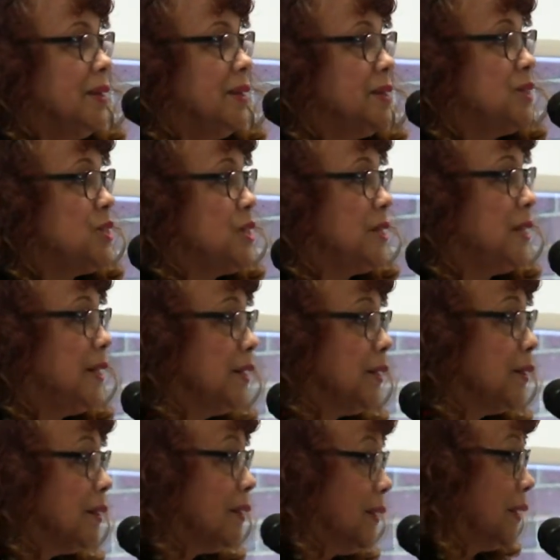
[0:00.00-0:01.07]
Is she
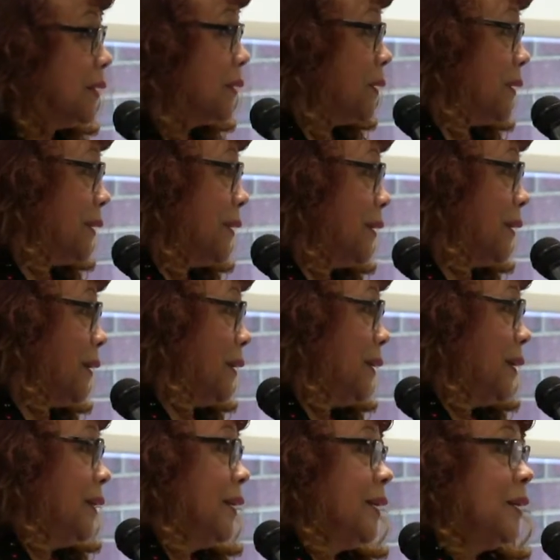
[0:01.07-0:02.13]
here?
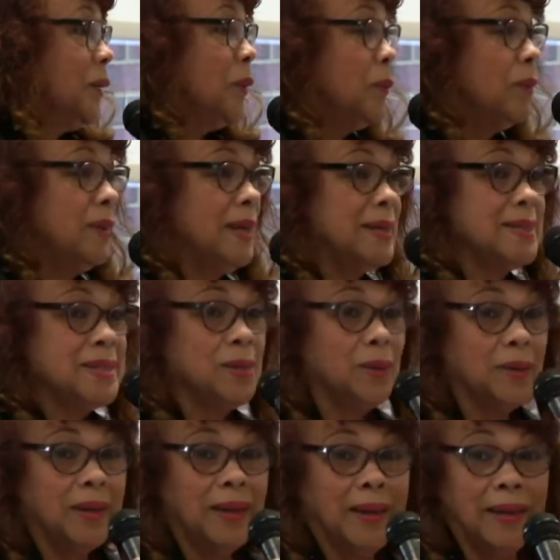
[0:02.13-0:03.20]
Well, that's
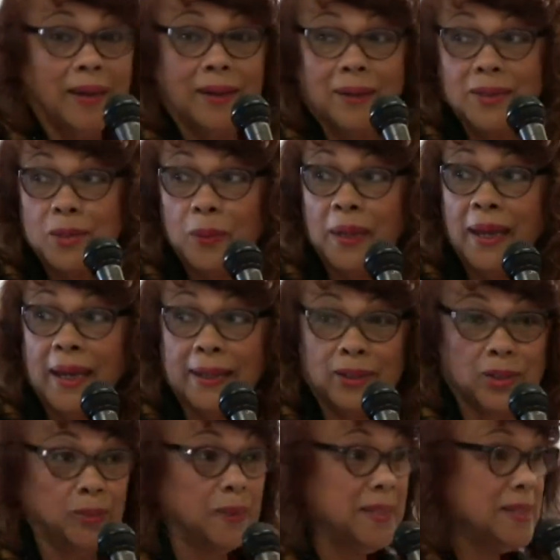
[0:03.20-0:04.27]
okay, because we got
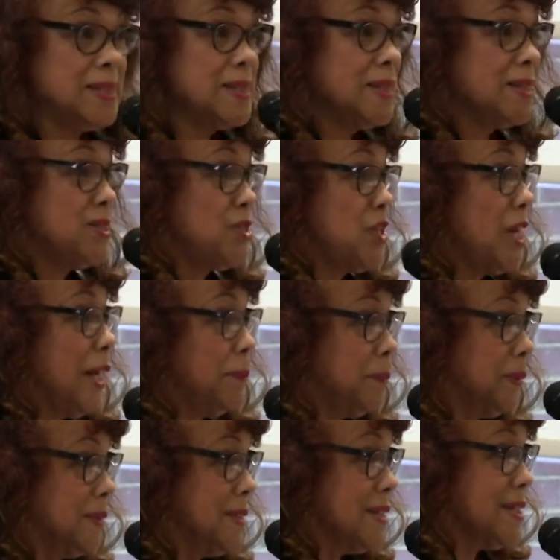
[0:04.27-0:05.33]
26
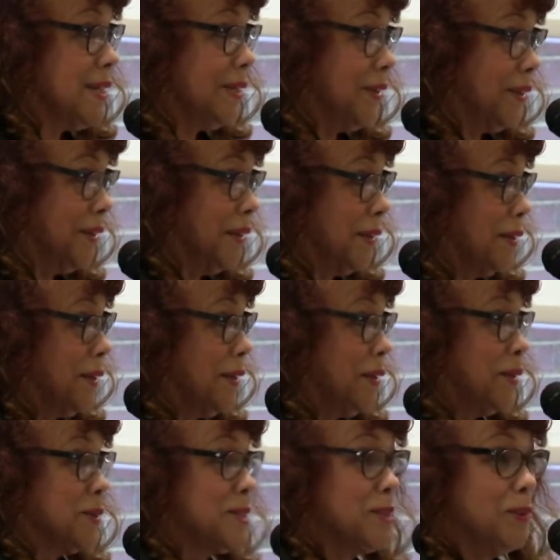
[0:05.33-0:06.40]
chaplains here,
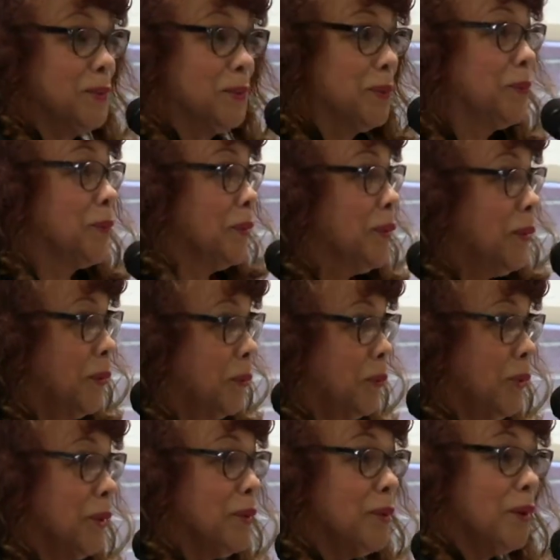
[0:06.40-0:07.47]
so
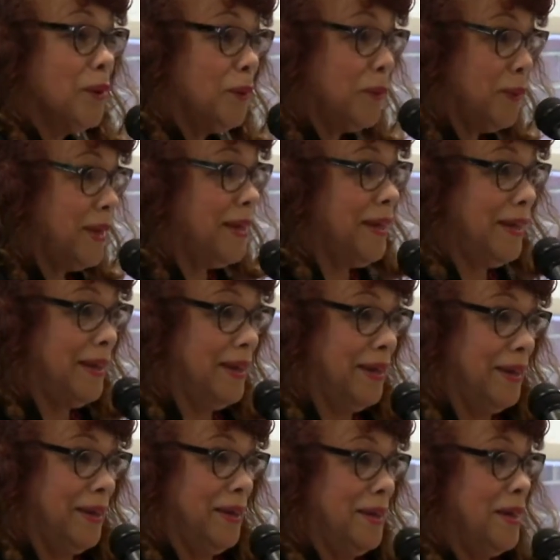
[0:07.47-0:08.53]
we're
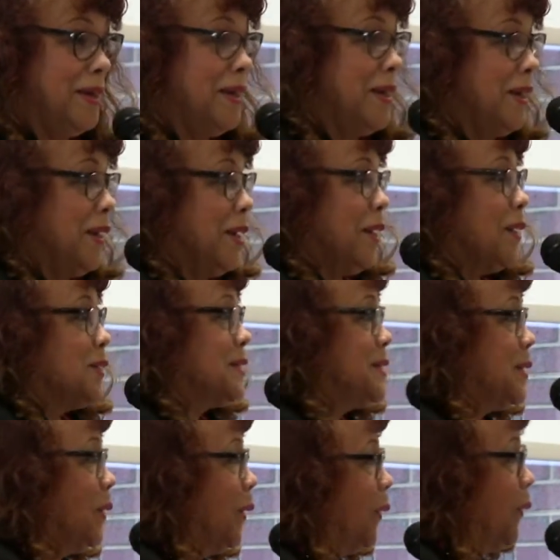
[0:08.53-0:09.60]
okay.
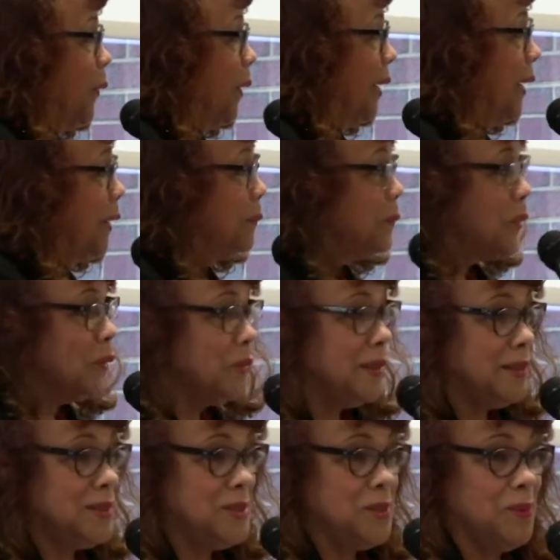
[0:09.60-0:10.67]
So I'm
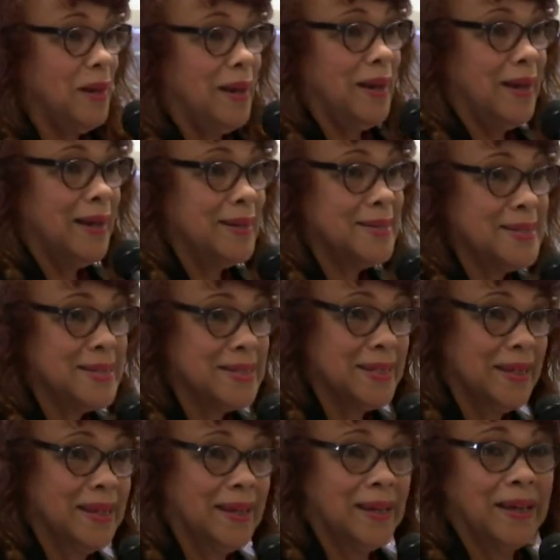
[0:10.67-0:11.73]
going to
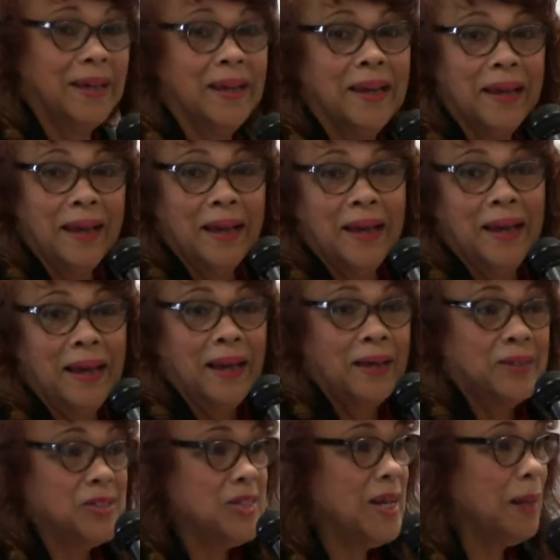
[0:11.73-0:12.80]
ask
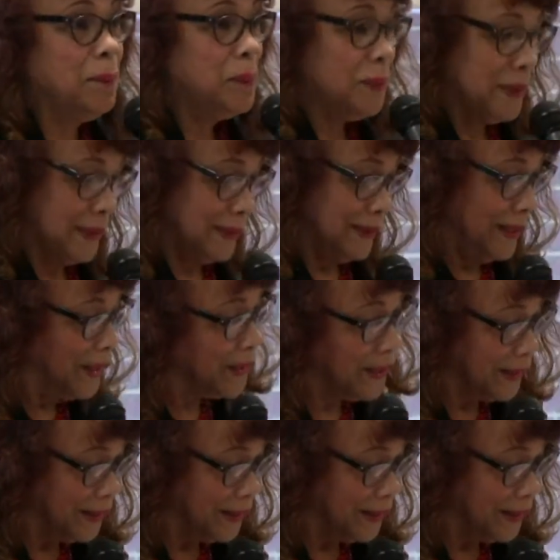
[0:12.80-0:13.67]
Chaplain